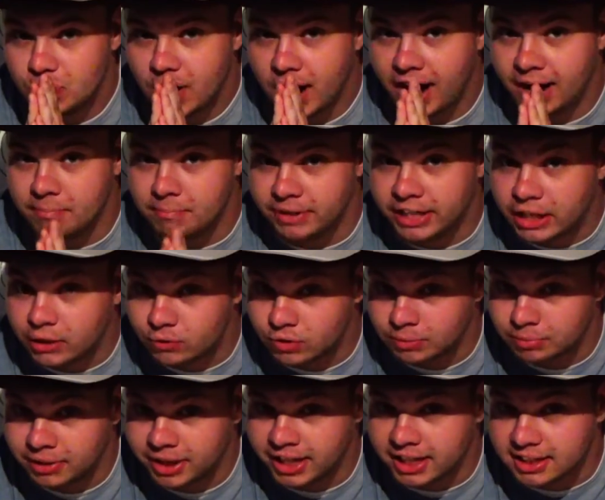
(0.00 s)
I'm being
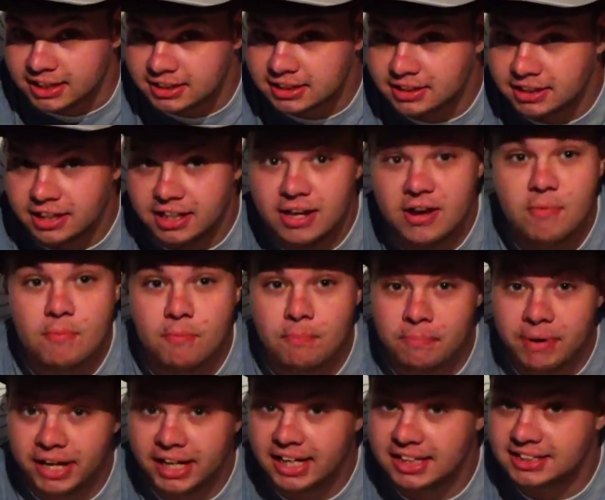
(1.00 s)
replaced
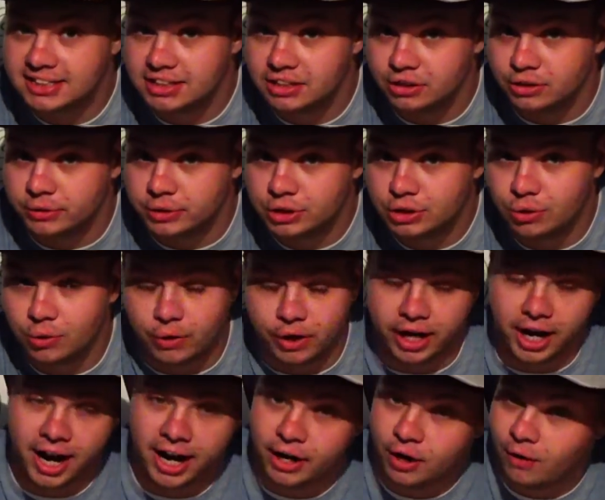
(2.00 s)
biggest news story.
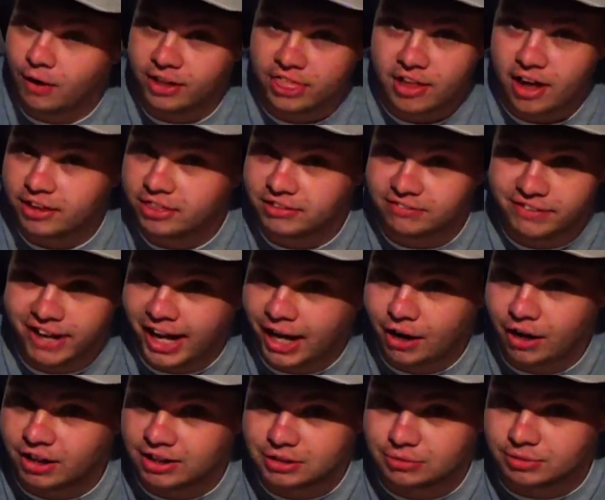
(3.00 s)
I know I thought the
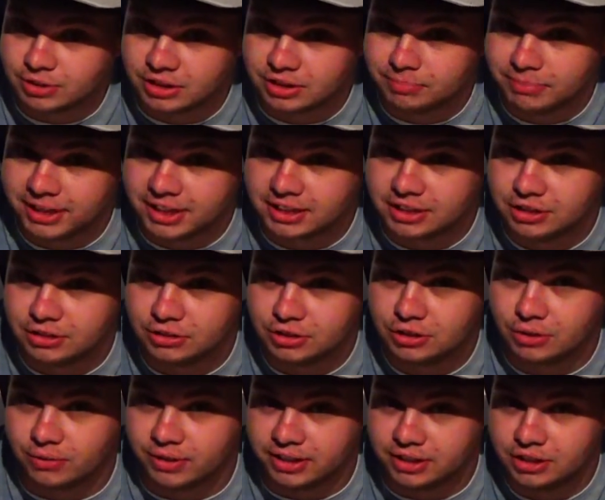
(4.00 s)
Vanoss was the biggest news
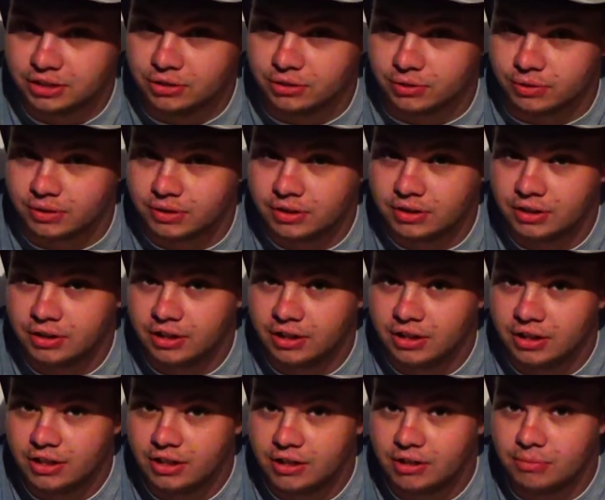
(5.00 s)
story too,
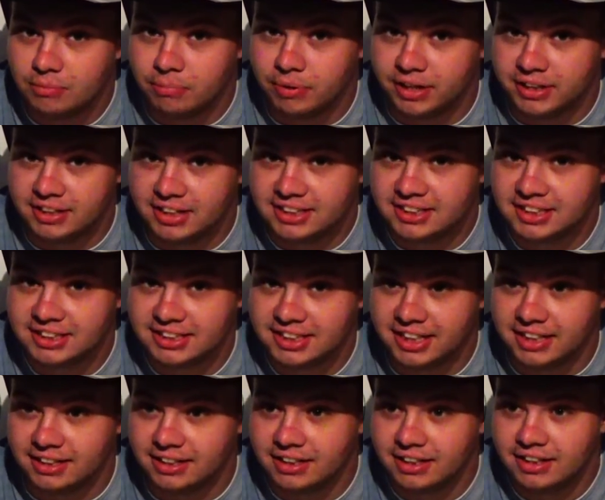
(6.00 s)
but this is
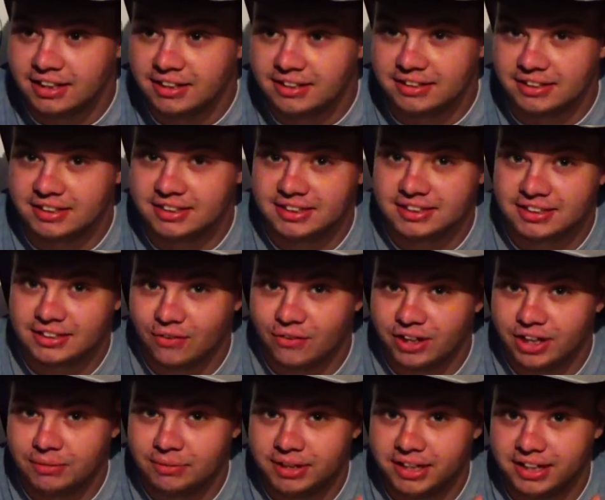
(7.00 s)
it. This is
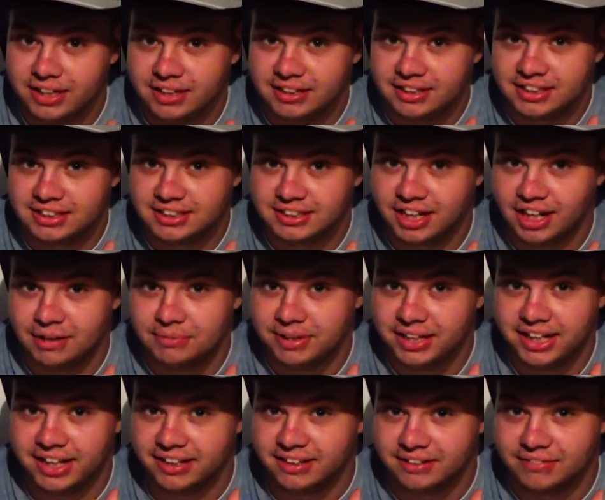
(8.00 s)
going to be this is going to be
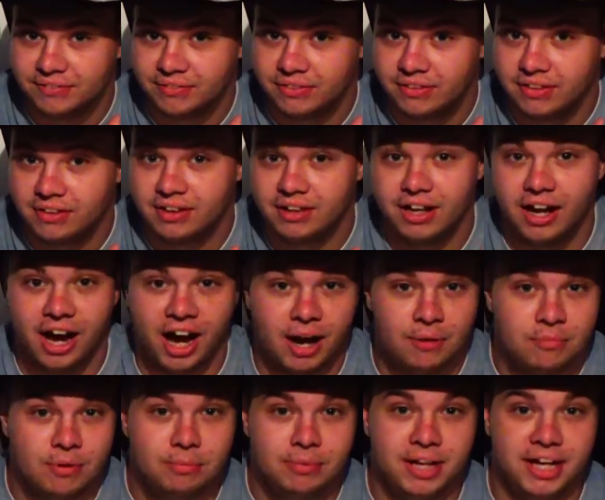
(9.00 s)
it.
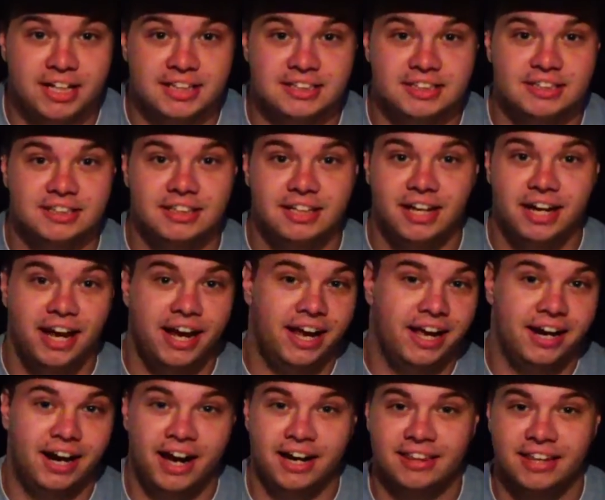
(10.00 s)
I'm replaced,
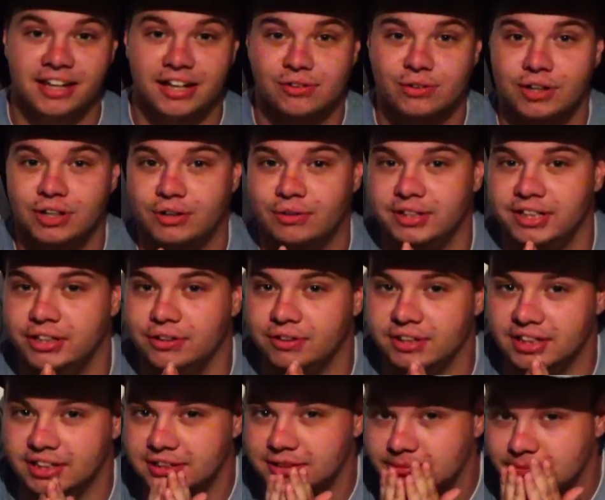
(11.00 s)
and I think I want to redo
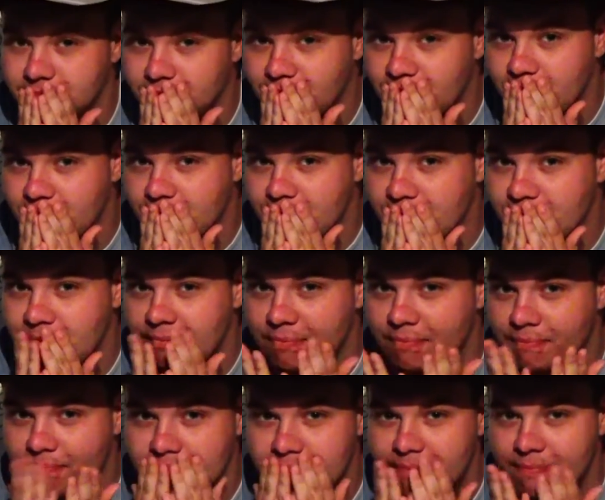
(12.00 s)
this.
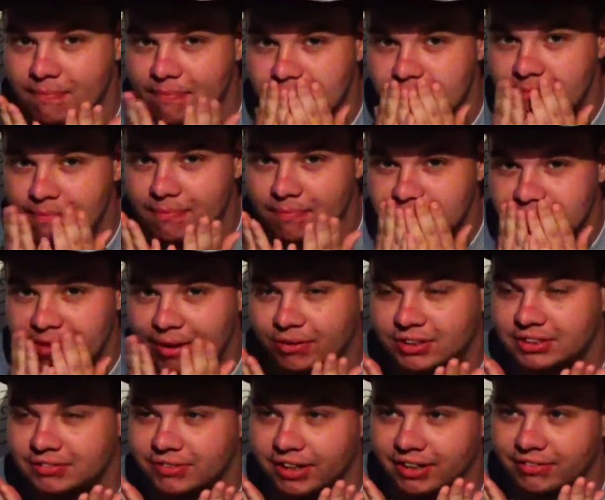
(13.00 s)
Oh. That
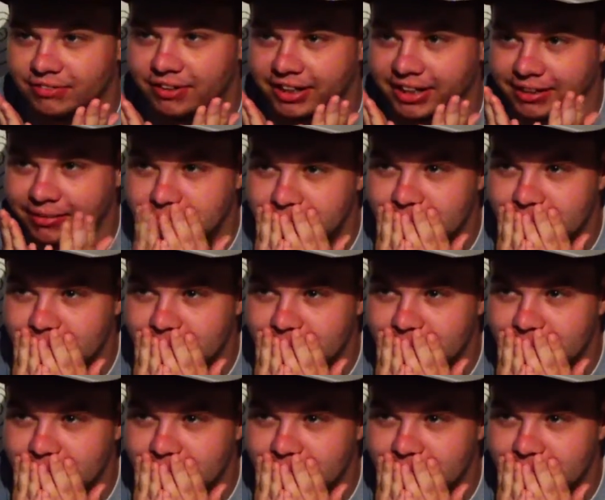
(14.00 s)
wasn't very funny.